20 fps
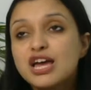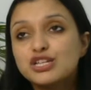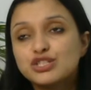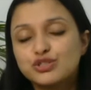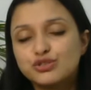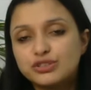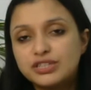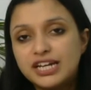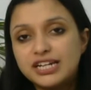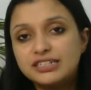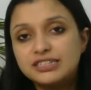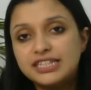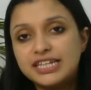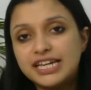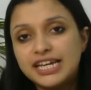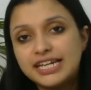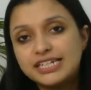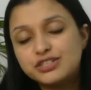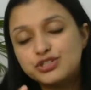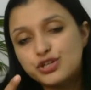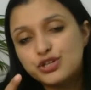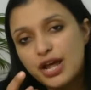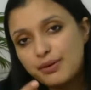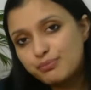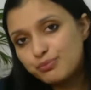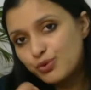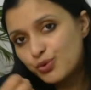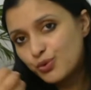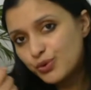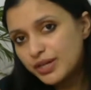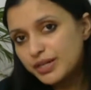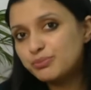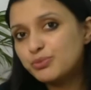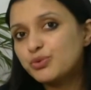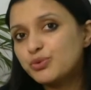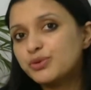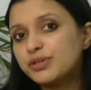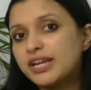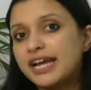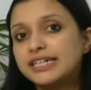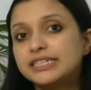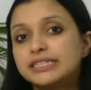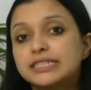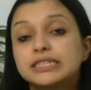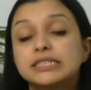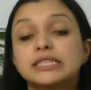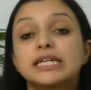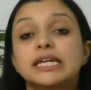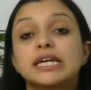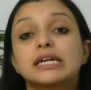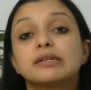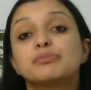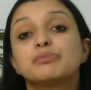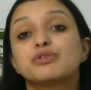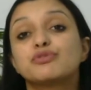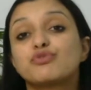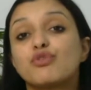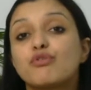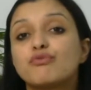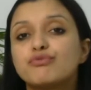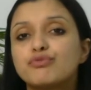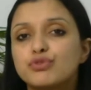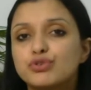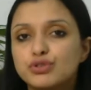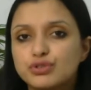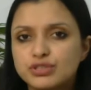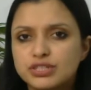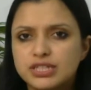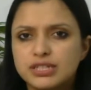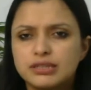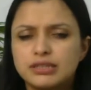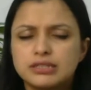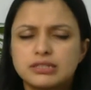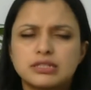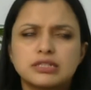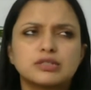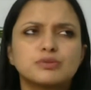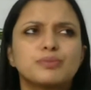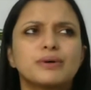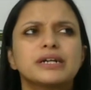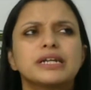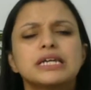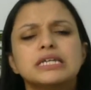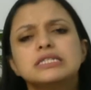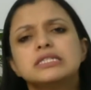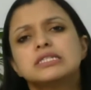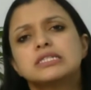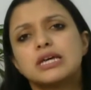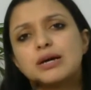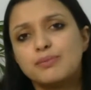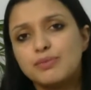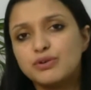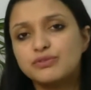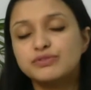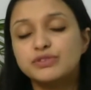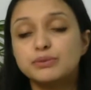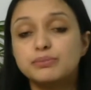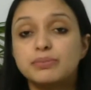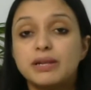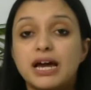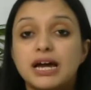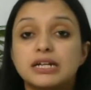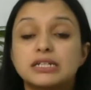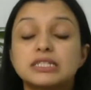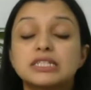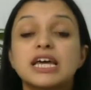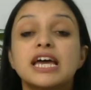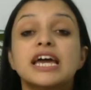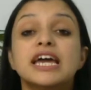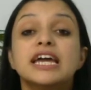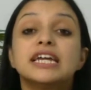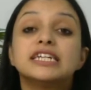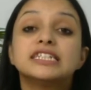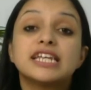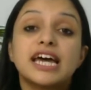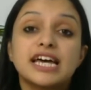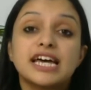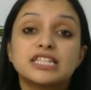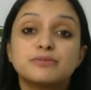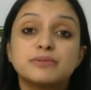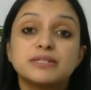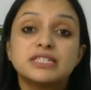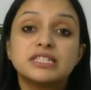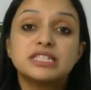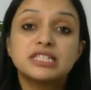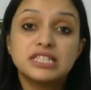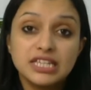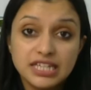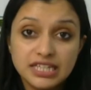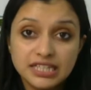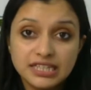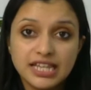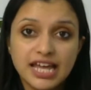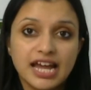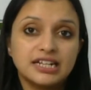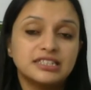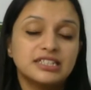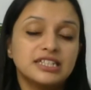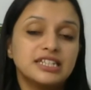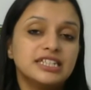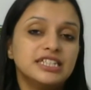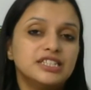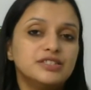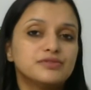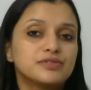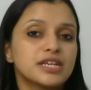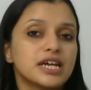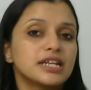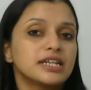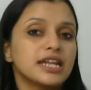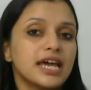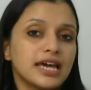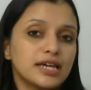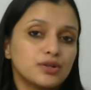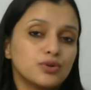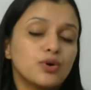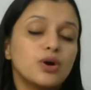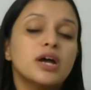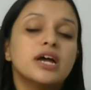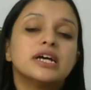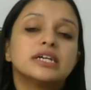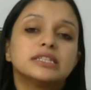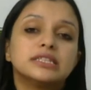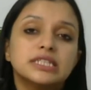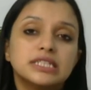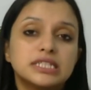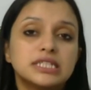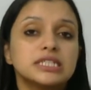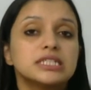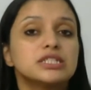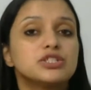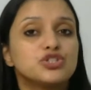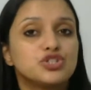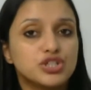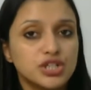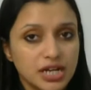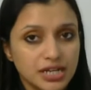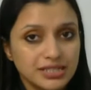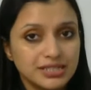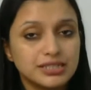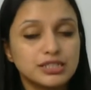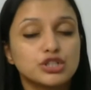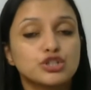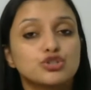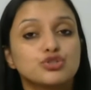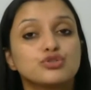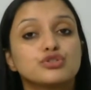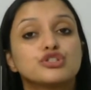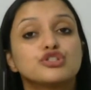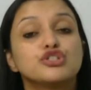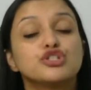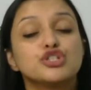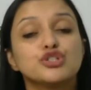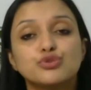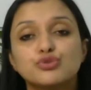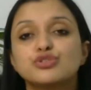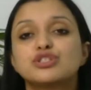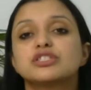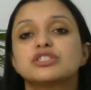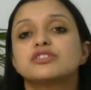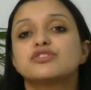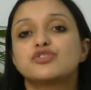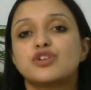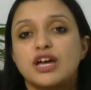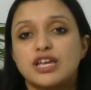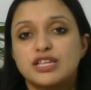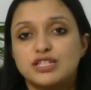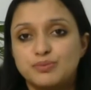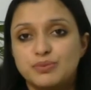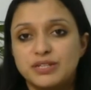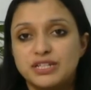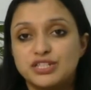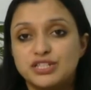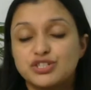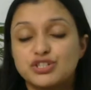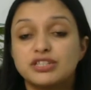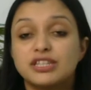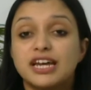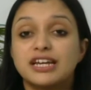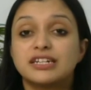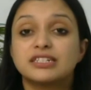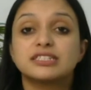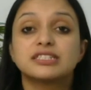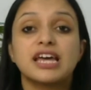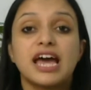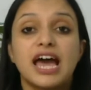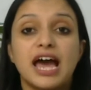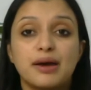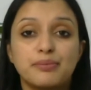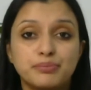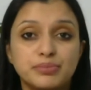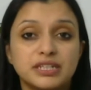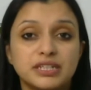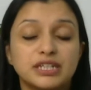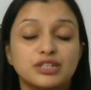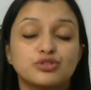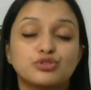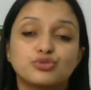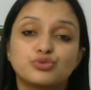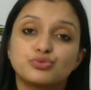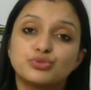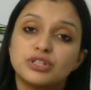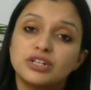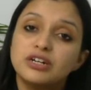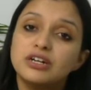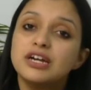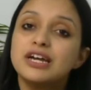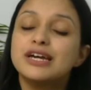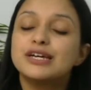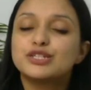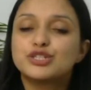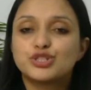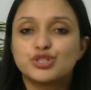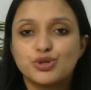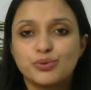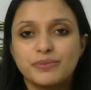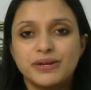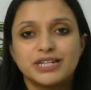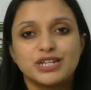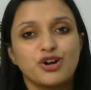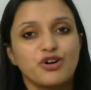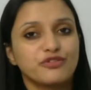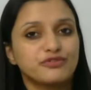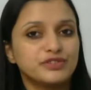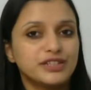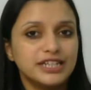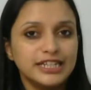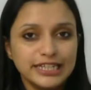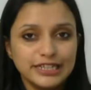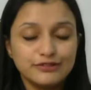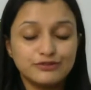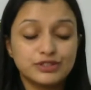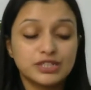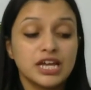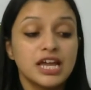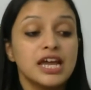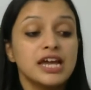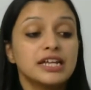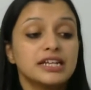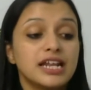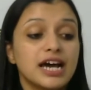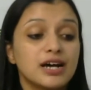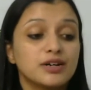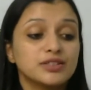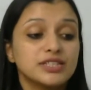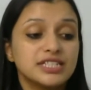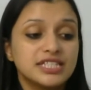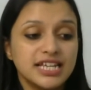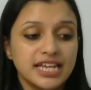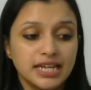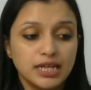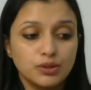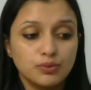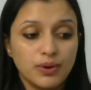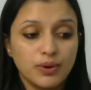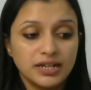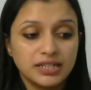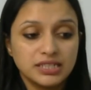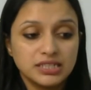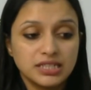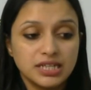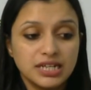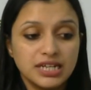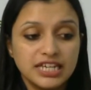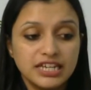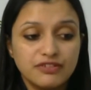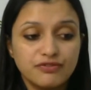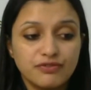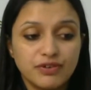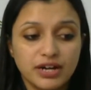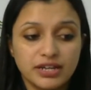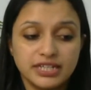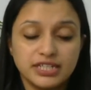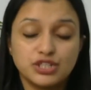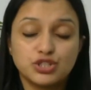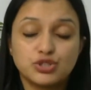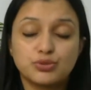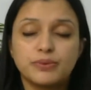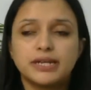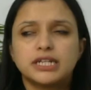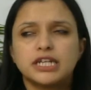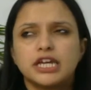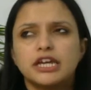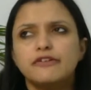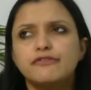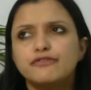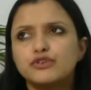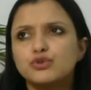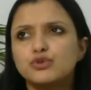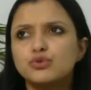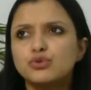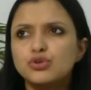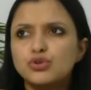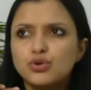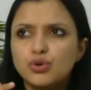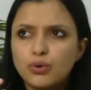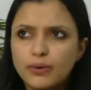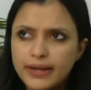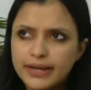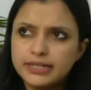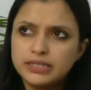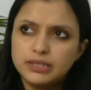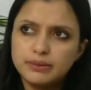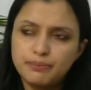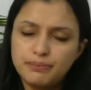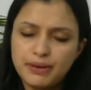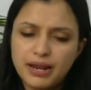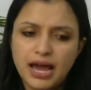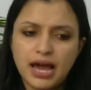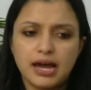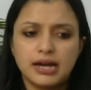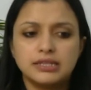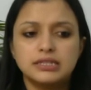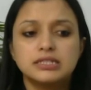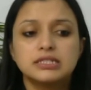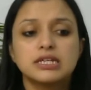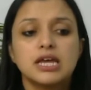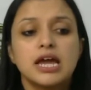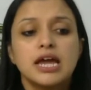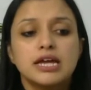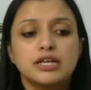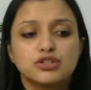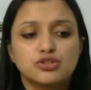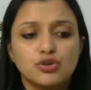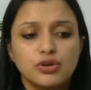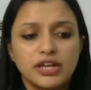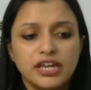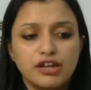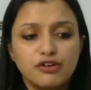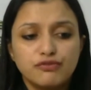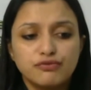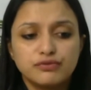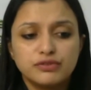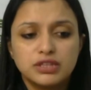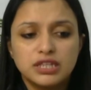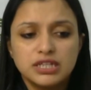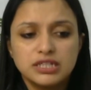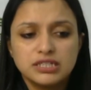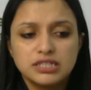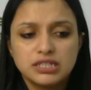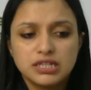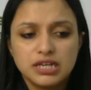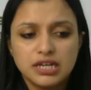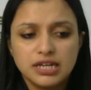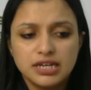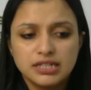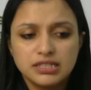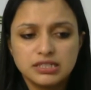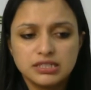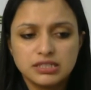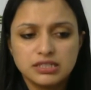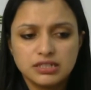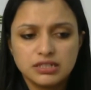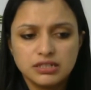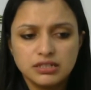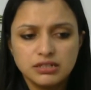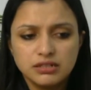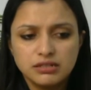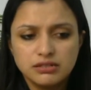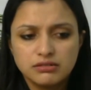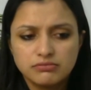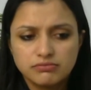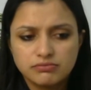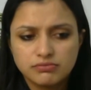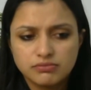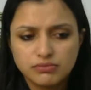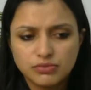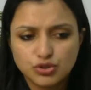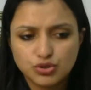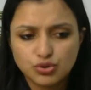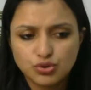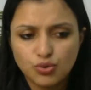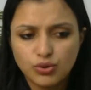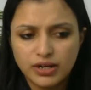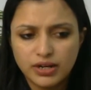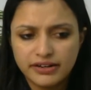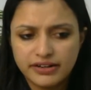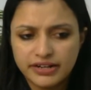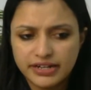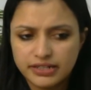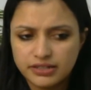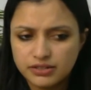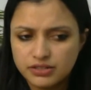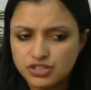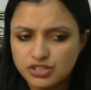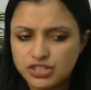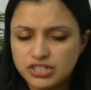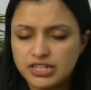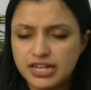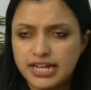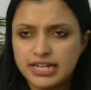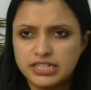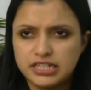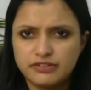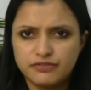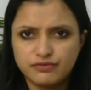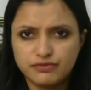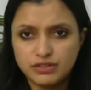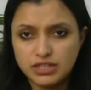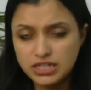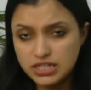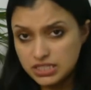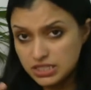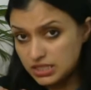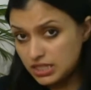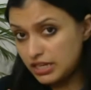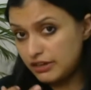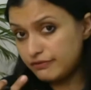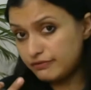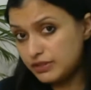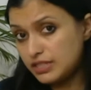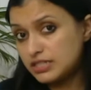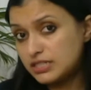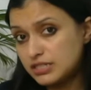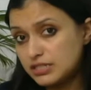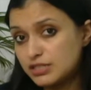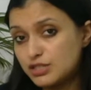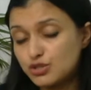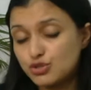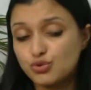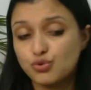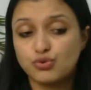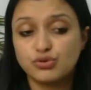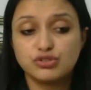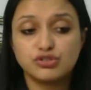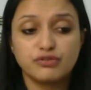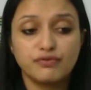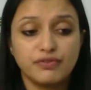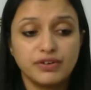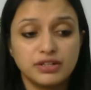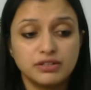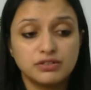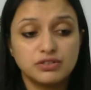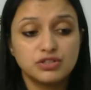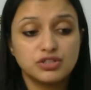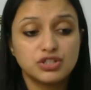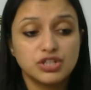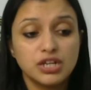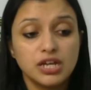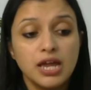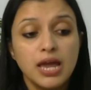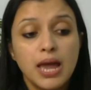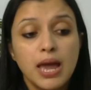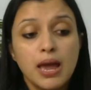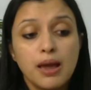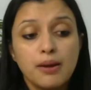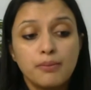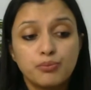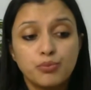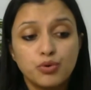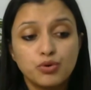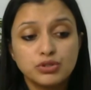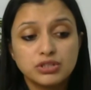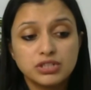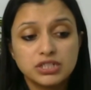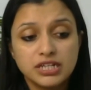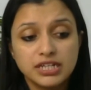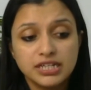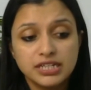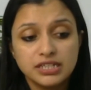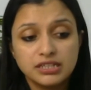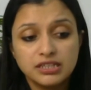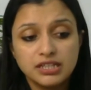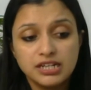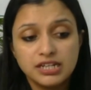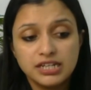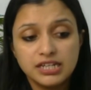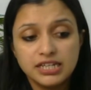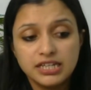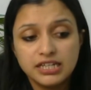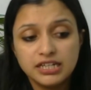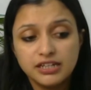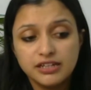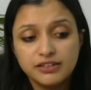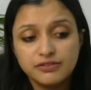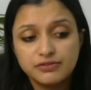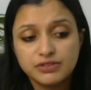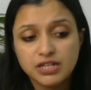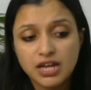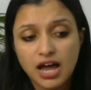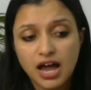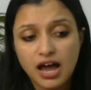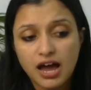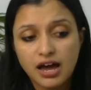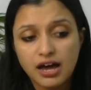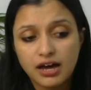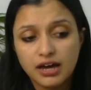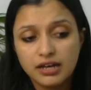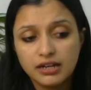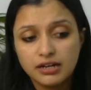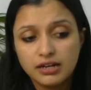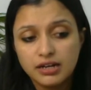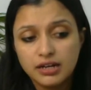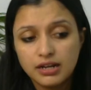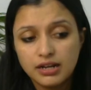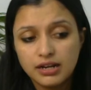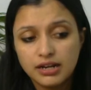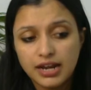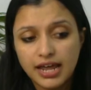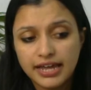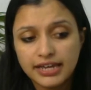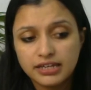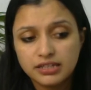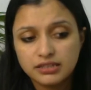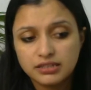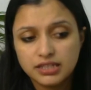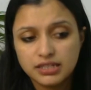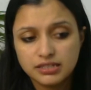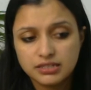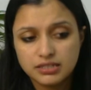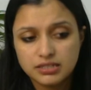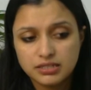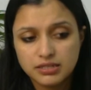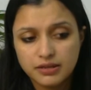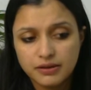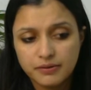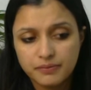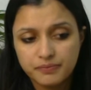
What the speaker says: so that they can trap more and more light and they can perform photosynthesis. But in some of the plants, it has been seen that the leaves are narrow. This is just to reduce the transpiration that is happening through the stomata of the leaves. Now the second one is the leaf arrangement. If you look at the plants, so if this is the solar energy, right, if this is the source of energy, mostly the leaves are like this,